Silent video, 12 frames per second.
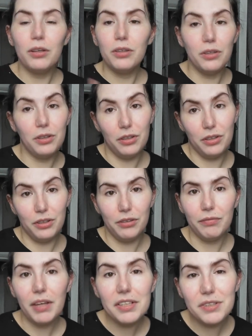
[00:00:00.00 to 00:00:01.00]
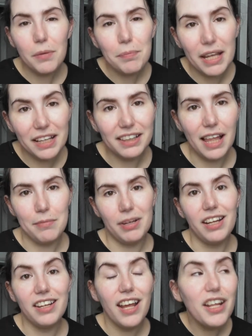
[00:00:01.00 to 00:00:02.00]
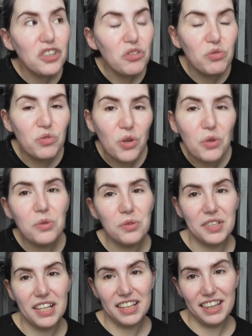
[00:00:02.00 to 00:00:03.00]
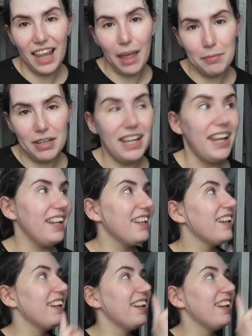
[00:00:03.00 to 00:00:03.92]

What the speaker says: No. It's not pink lemonade. It's rose lemonade.